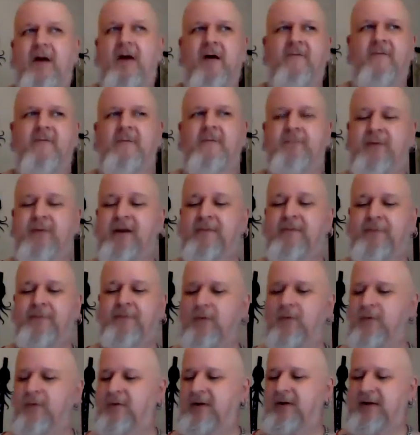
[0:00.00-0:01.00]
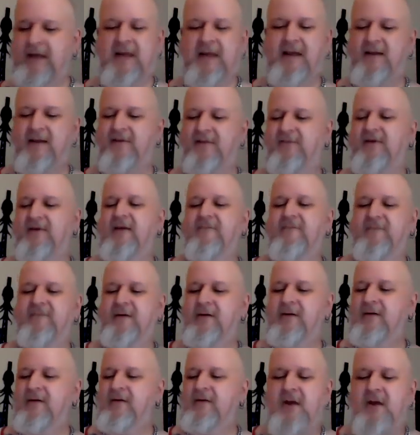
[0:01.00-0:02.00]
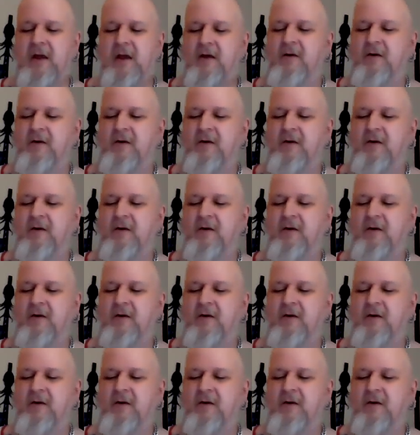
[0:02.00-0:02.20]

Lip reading: other people, kids, even